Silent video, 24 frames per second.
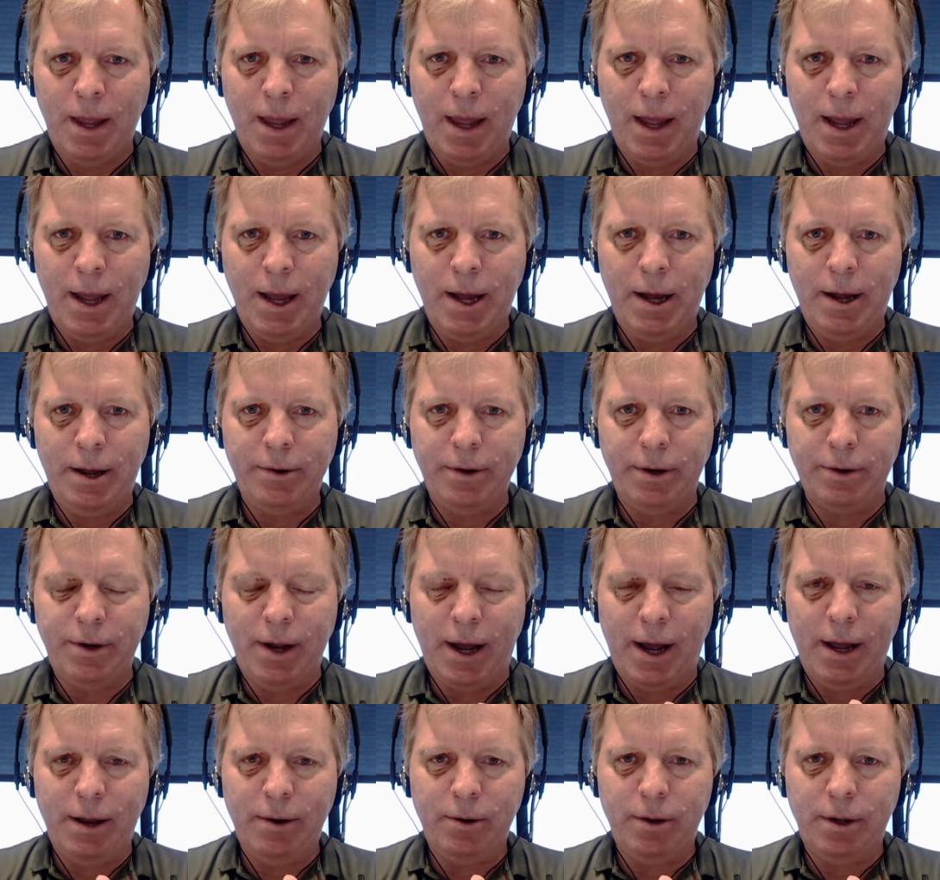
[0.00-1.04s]
And
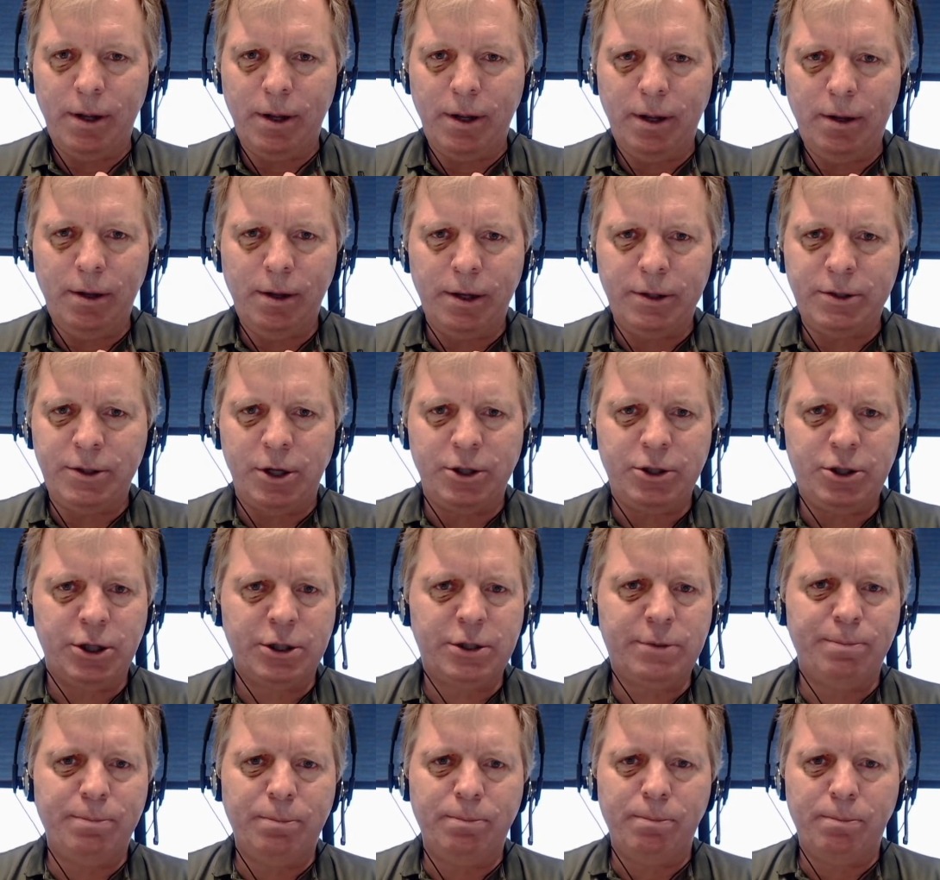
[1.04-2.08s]
I, is it
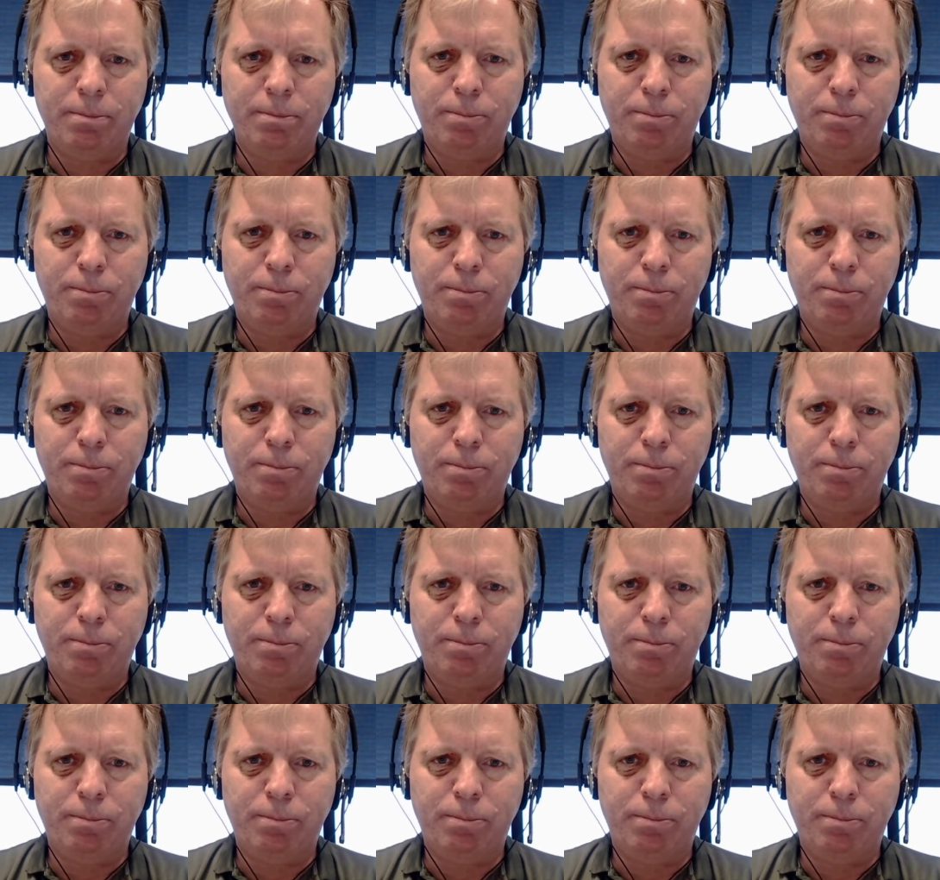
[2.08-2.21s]
just